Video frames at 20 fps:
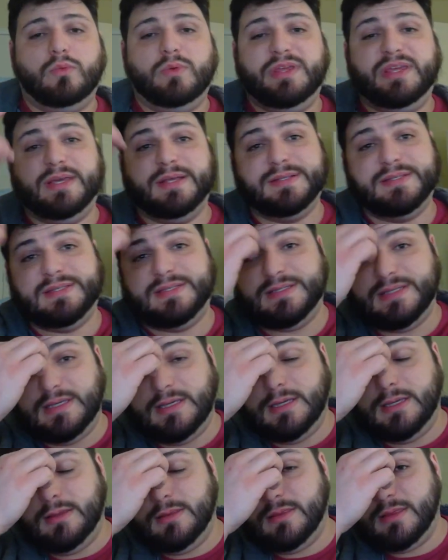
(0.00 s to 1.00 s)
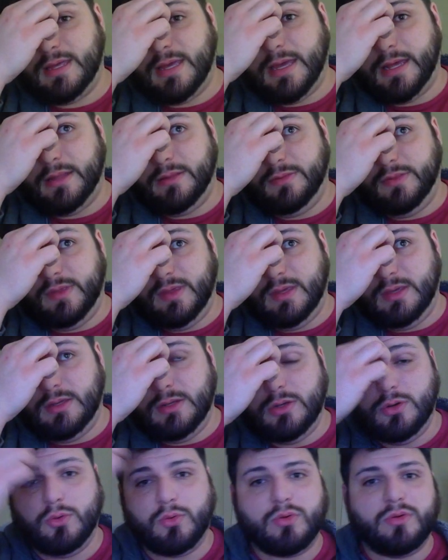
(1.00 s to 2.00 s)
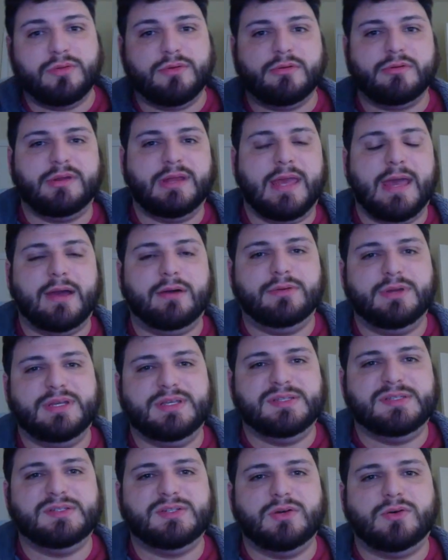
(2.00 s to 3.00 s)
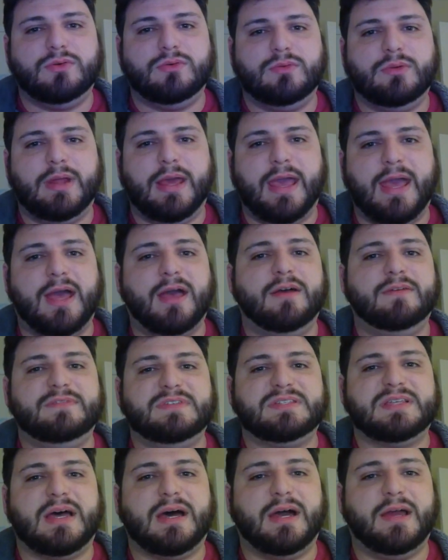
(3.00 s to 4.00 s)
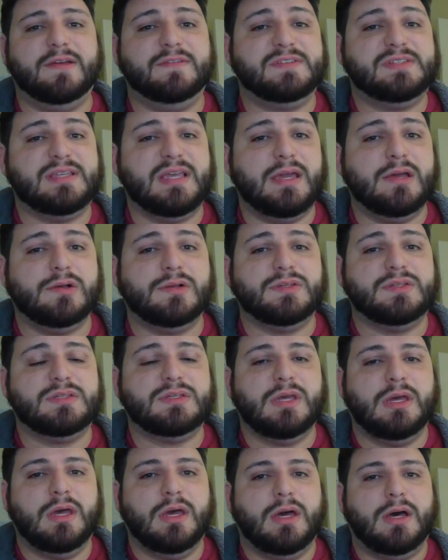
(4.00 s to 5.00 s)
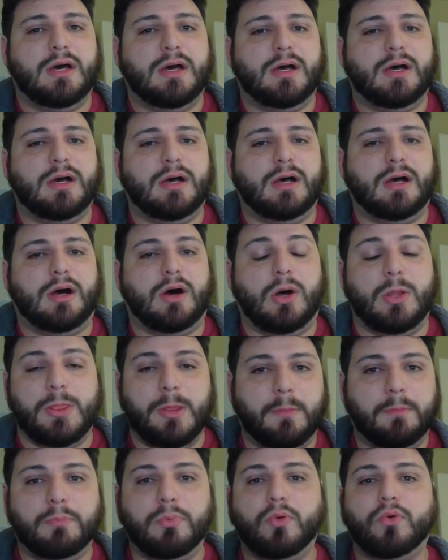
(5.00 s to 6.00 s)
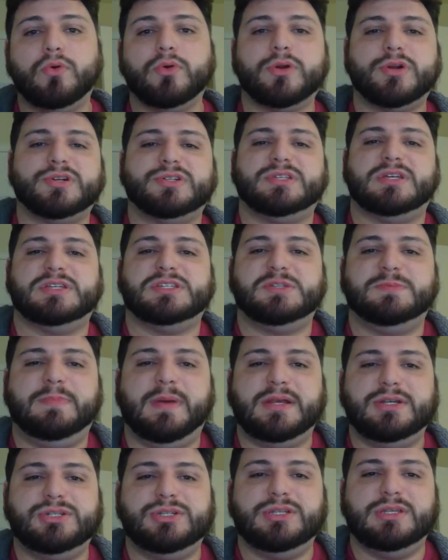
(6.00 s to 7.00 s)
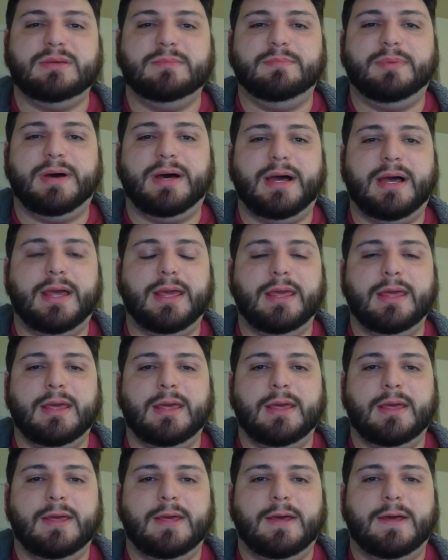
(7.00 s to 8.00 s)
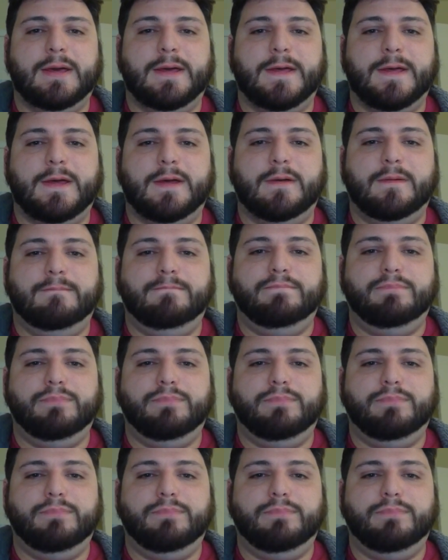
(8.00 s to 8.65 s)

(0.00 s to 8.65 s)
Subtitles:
we can see that the northern counties don't have as high of sales on the borders, especially by uh,